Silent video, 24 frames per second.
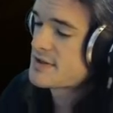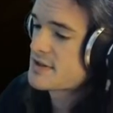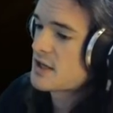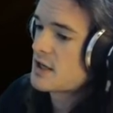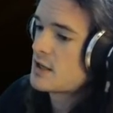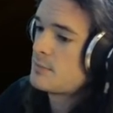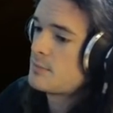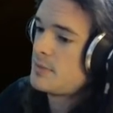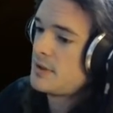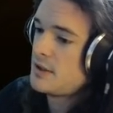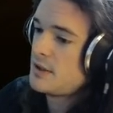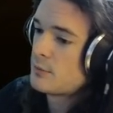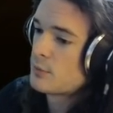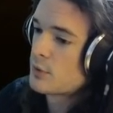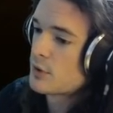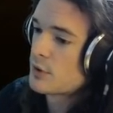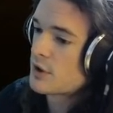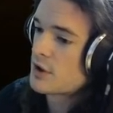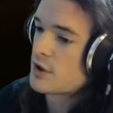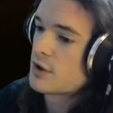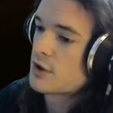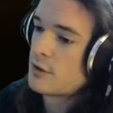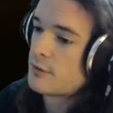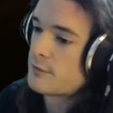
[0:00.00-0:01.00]
going to be
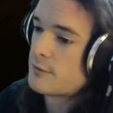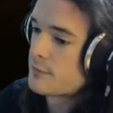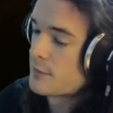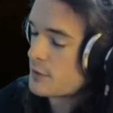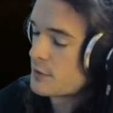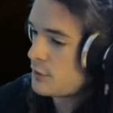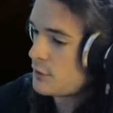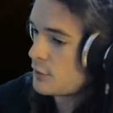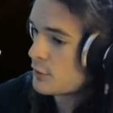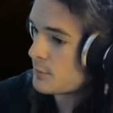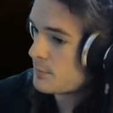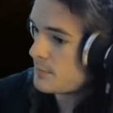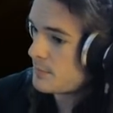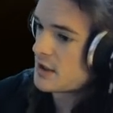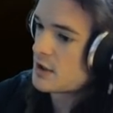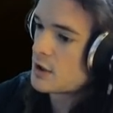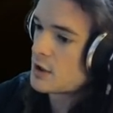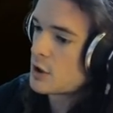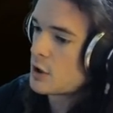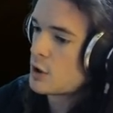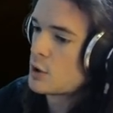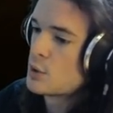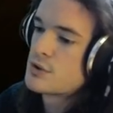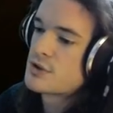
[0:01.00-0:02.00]
really good for your big
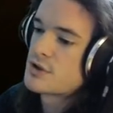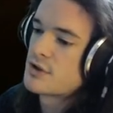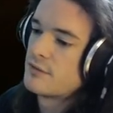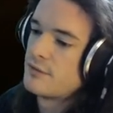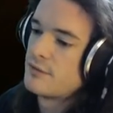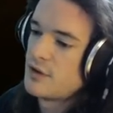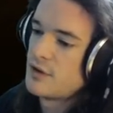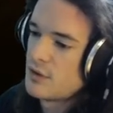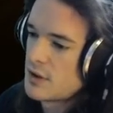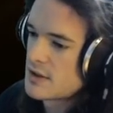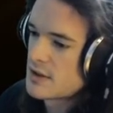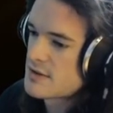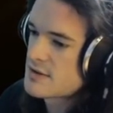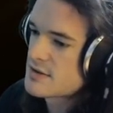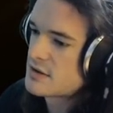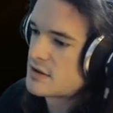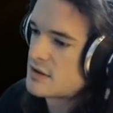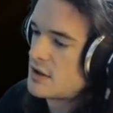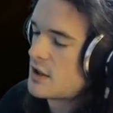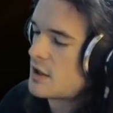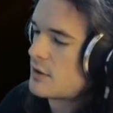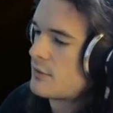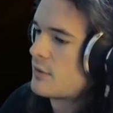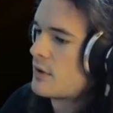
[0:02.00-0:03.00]
host of units to
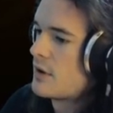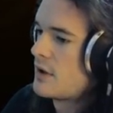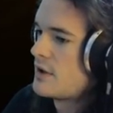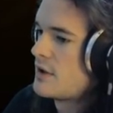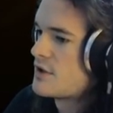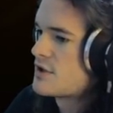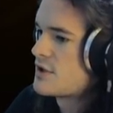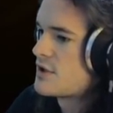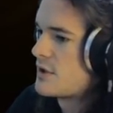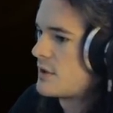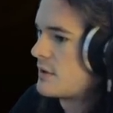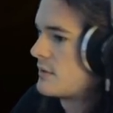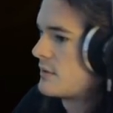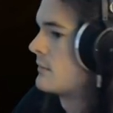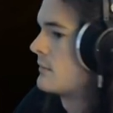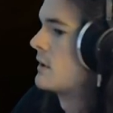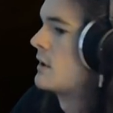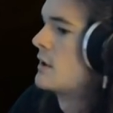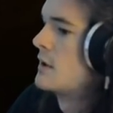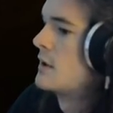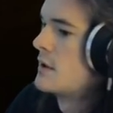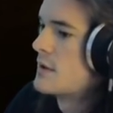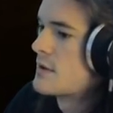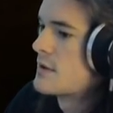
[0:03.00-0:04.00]
not run into
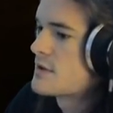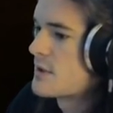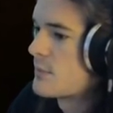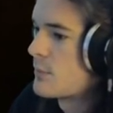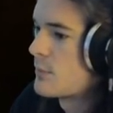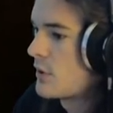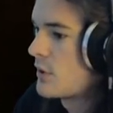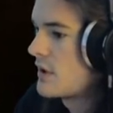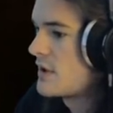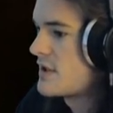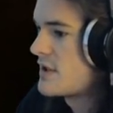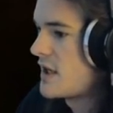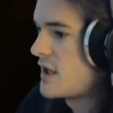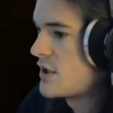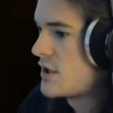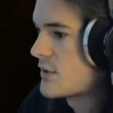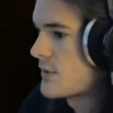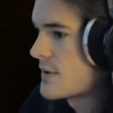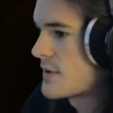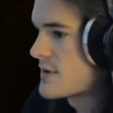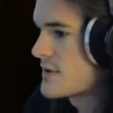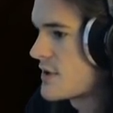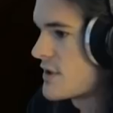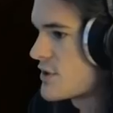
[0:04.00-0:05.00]
some really
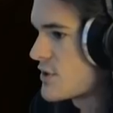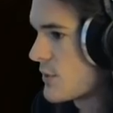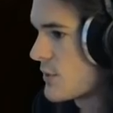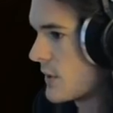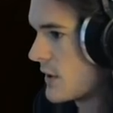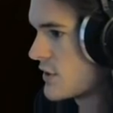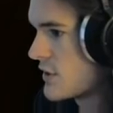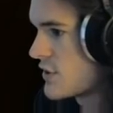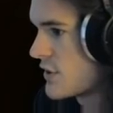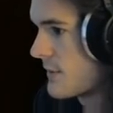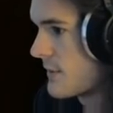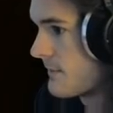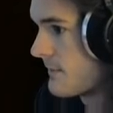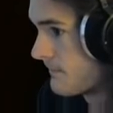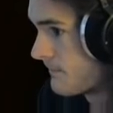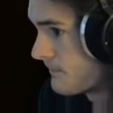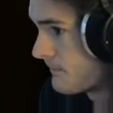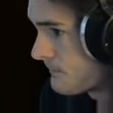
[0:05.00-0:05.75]
dangerous situation.